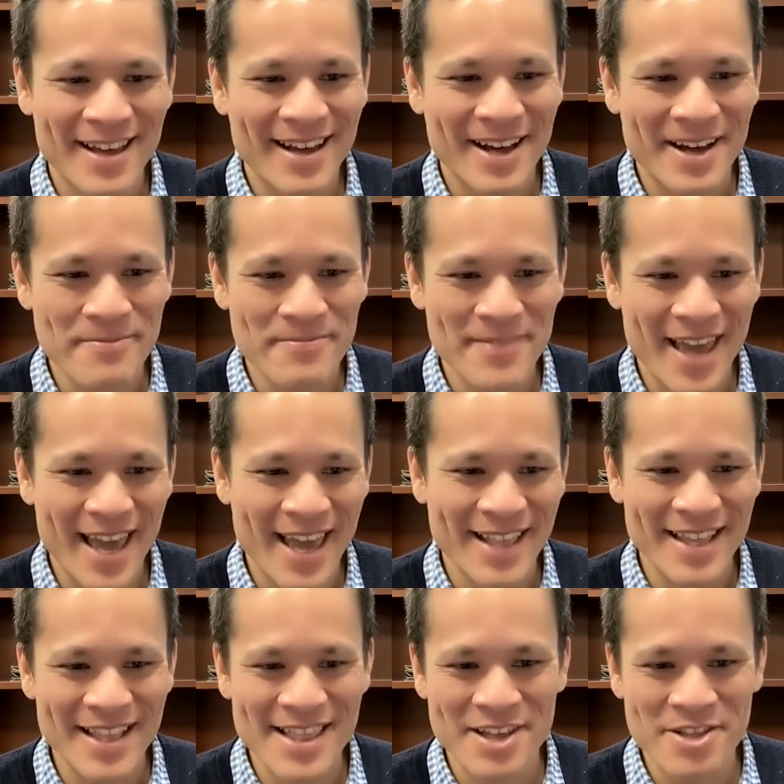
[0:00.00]

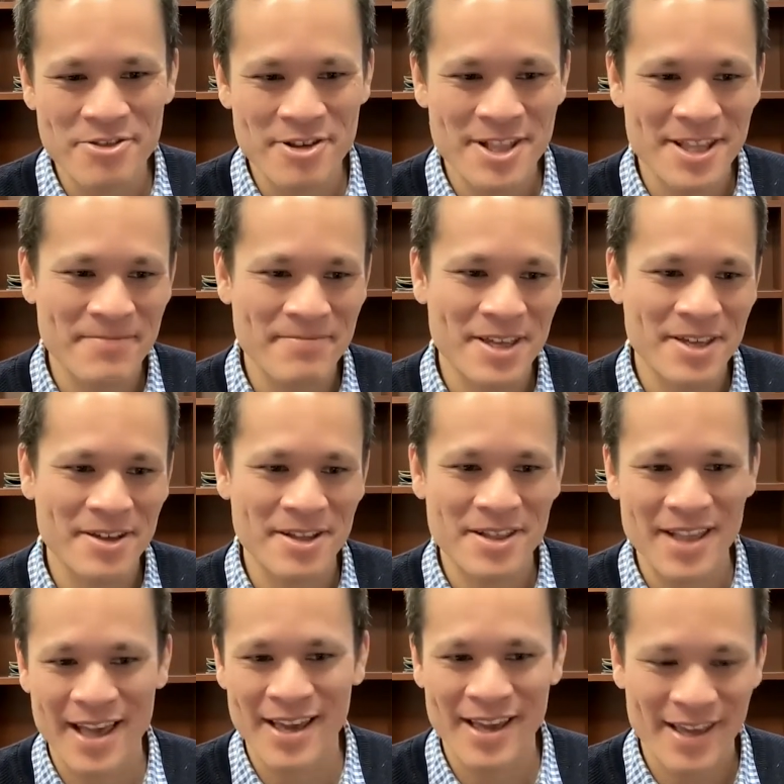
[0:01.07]
And it's interesting because
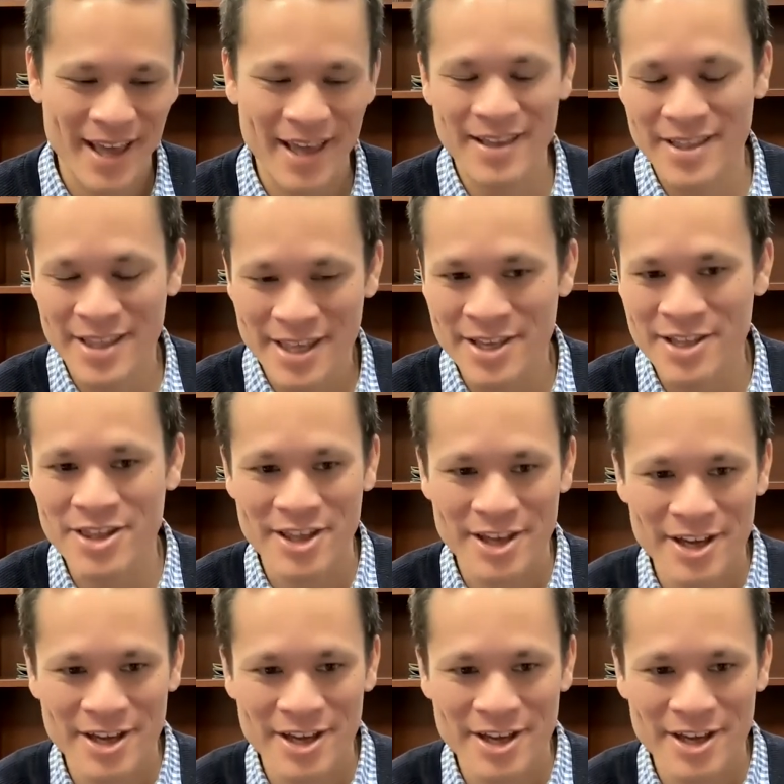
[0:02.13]
I teach